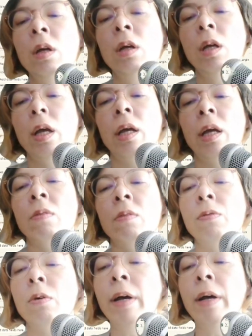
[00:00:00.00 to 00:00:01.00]
And
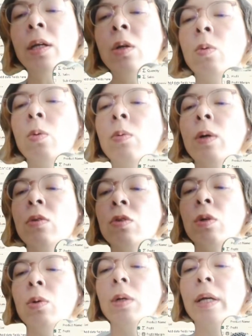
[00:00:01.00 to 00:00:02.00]
for value, we want to
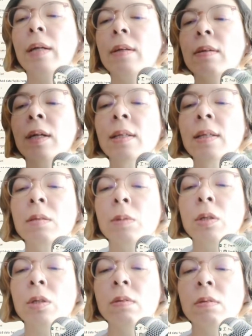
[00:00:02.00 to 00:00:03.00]
look at the
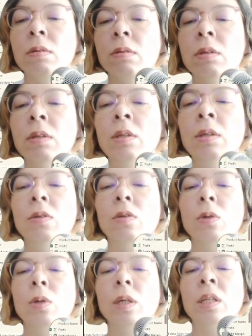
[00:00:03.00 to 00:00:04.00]
customers.
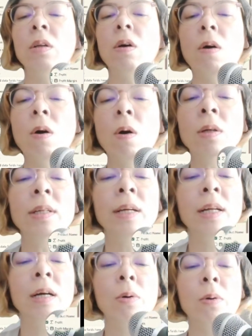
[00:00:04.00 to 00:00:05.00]
So in all the
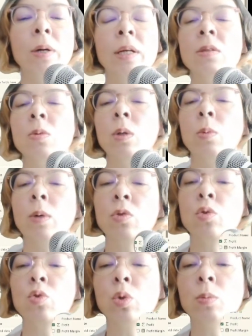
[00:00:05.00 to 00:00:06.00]
data points, we want
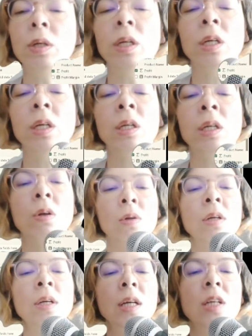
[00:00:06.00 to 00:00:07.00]
to zoom in on
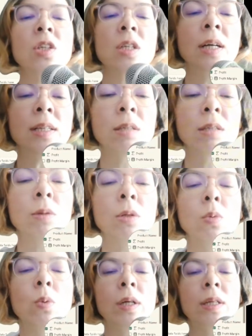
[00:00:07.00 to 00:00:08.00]
each
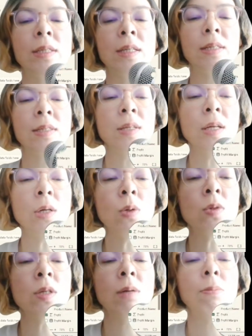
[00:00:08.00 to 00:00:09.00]
customer, what is their
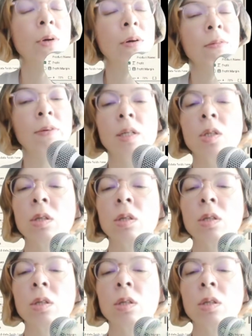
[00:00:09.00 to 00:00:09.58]
sales and profit.